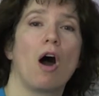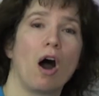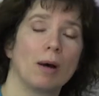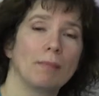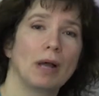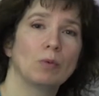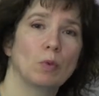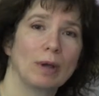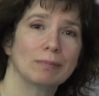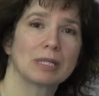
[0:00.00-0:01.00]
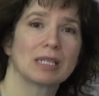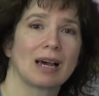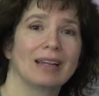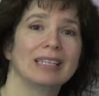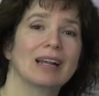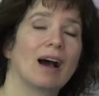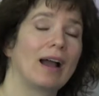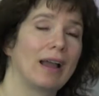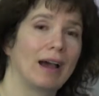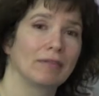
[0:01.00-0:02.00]
on my website, I
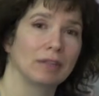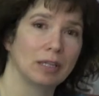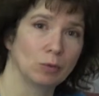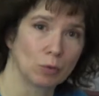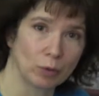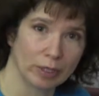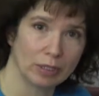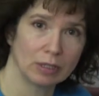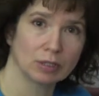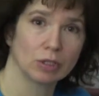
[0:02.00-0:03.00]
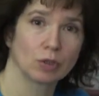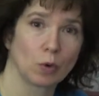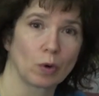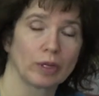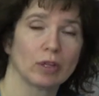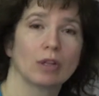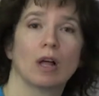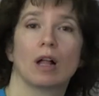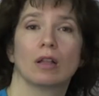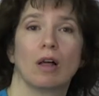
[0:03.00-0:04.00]
have the written tutorial
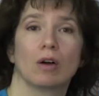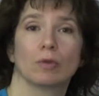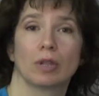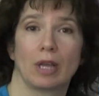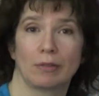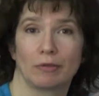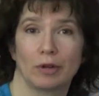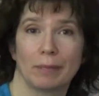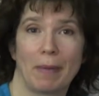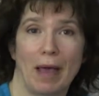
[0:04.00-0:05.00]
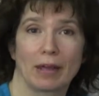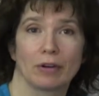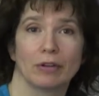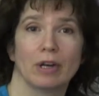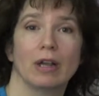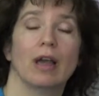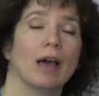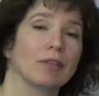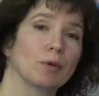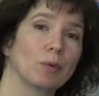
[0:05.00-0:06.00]
along with a free pattern
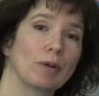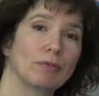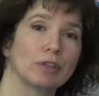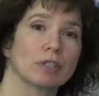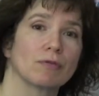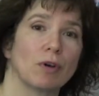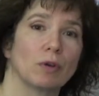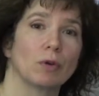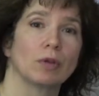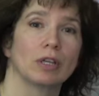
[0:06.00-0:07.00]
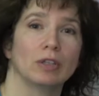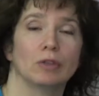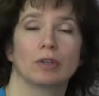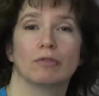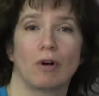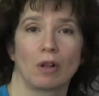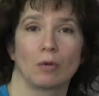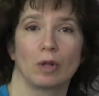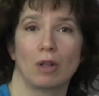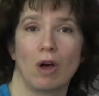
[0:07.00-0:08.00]
and the reference photo that you can
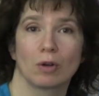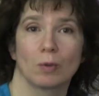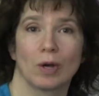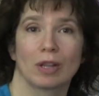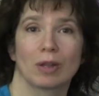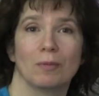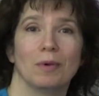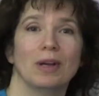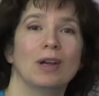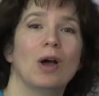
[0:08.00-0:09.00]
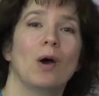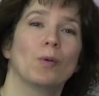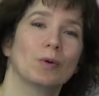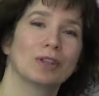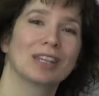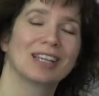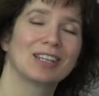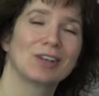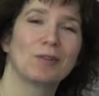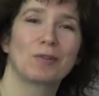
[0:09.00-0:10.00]
follow along with. Well,
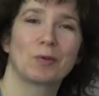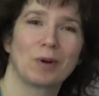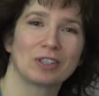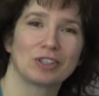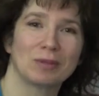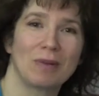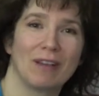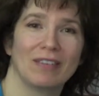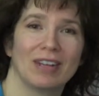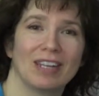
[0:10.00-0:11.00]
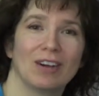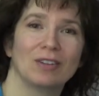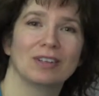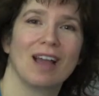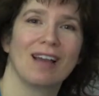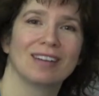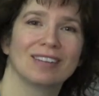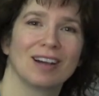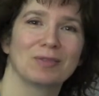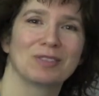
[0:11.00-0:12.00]
thank you for watching my video, and
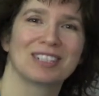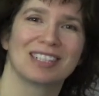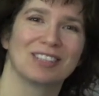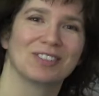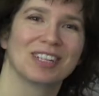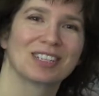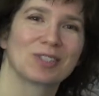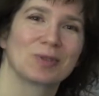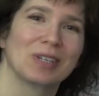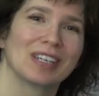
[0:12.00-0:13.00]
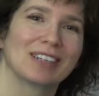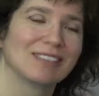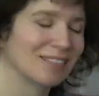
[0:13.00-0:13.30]
I will see you next week.